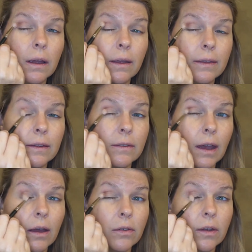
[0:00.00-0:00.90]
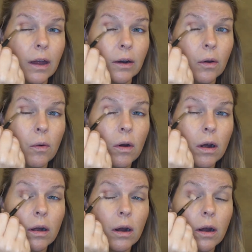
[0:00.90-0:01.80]
in this outside
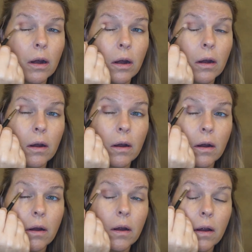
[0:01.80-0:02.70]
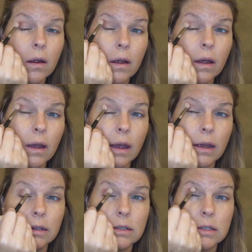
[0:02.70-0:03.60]
corner
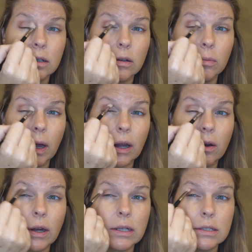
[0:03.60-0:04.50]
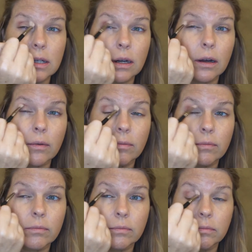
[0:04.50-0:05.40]
into my crease here.
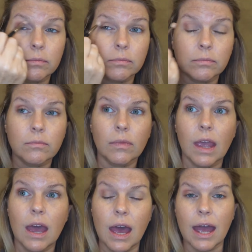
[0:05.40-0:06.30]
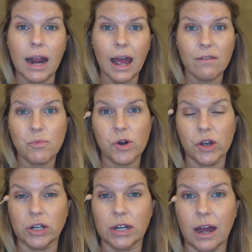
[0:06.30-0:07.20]
And I have more
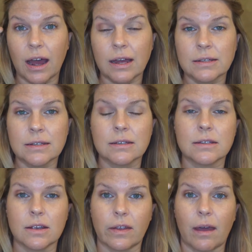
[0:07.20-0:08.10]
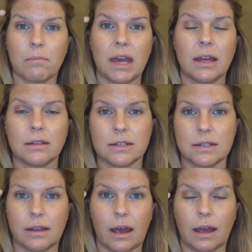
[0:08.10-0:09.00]
hooded eyes, so that means
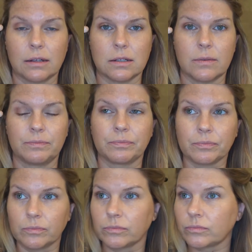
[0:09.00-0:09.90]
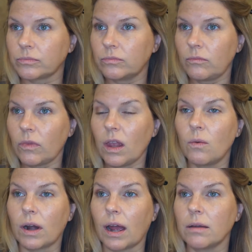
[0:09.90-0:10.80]
that
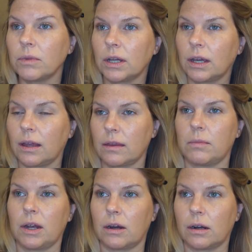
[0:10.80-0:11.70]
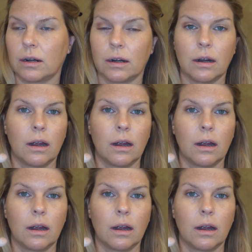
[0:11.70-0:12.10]
when I am looking in the mirror